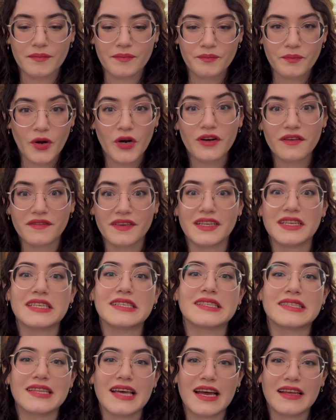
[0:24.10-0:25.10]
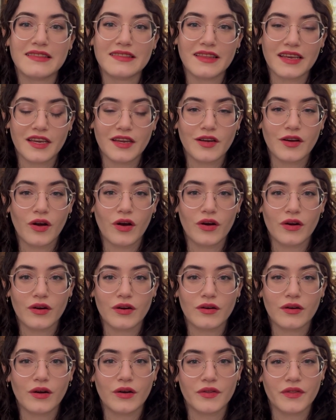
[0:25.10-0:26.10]
part of it is that they
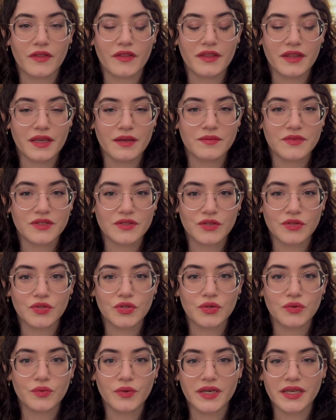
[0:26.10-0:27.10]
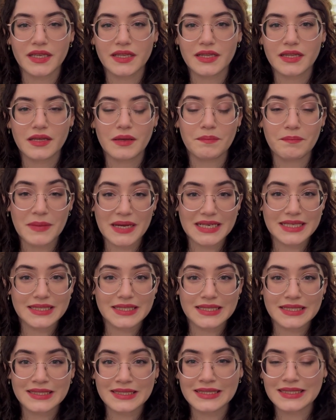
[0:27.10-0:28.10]
are on themes to do with
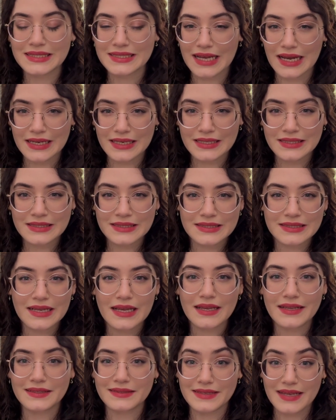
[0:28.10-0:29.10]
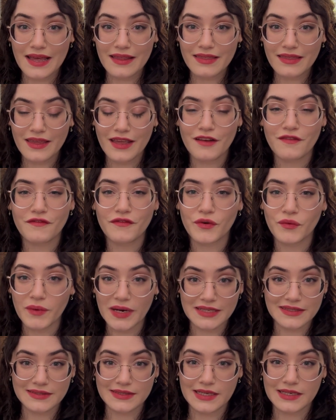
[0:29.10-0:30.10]
medicine, science, death, and
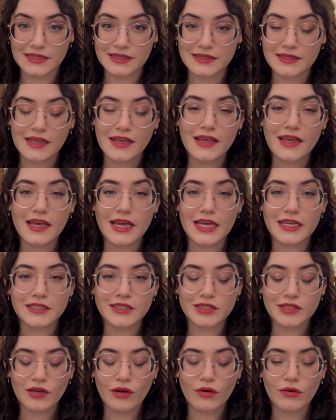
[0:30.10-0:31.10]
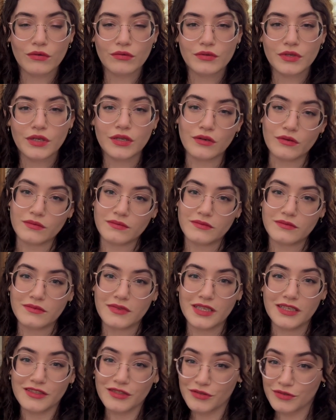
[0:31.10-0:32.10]
forensics. And so, you know,
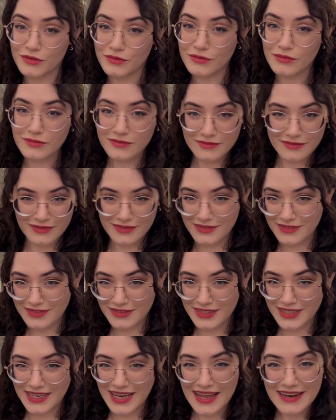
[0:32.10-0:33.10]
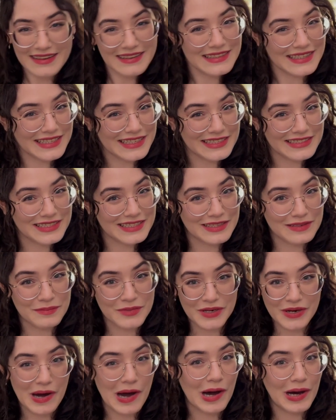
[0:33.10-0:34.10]
they do kind of lean into the
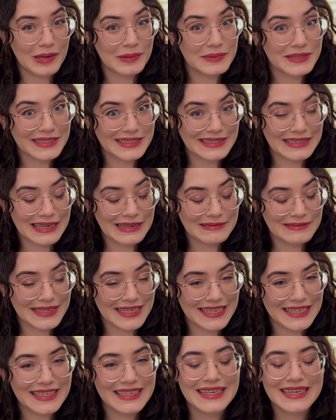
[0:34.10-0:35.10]
macabre in that way.